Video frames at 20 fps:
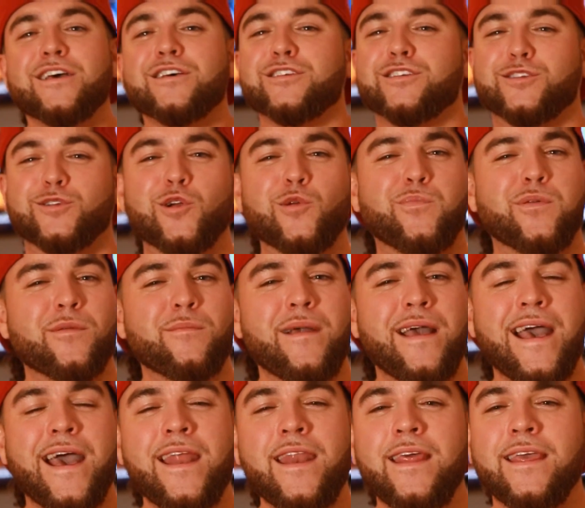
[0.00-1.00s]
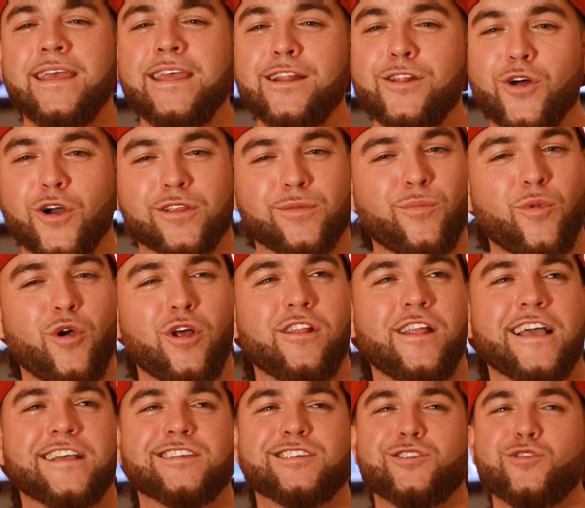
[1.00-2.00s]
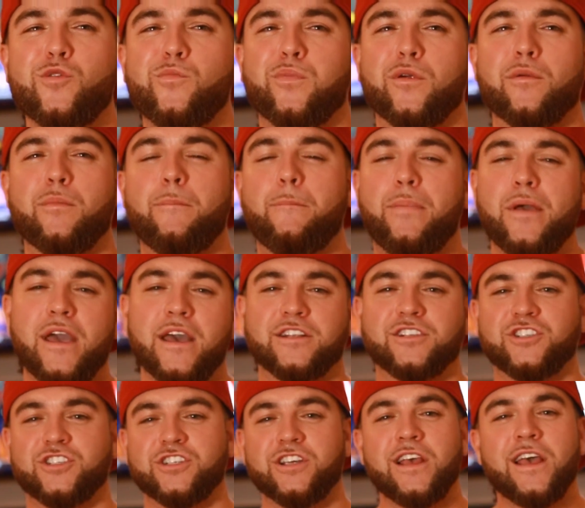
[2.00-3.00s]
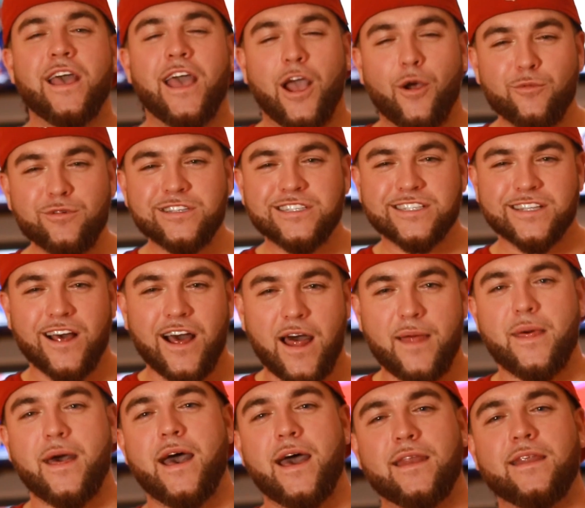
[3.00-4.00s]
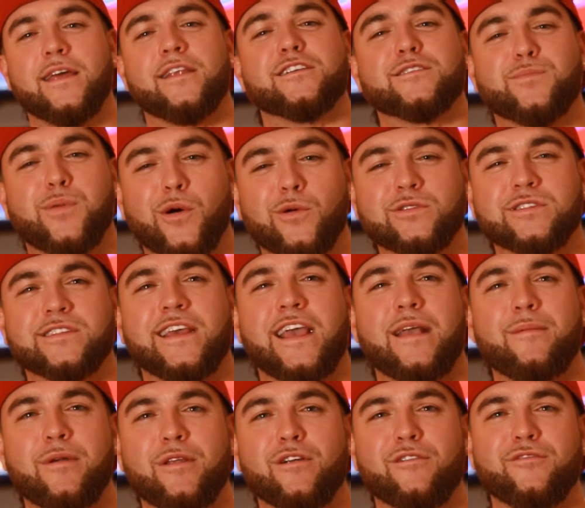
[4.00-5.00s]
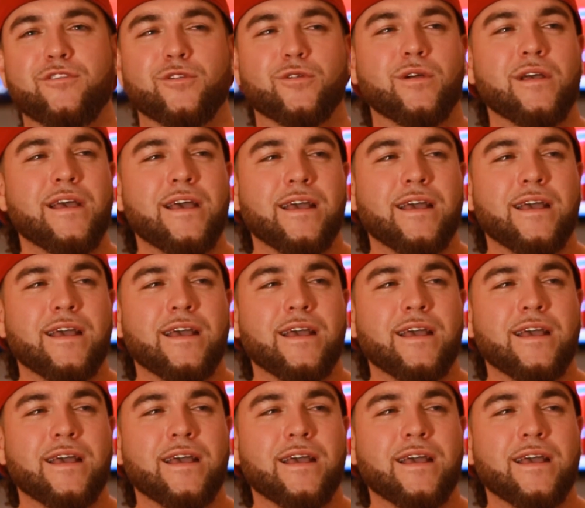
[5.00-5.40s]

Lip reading: Superman, he looked more like Super Bitch, and we saw that in his post-game interview.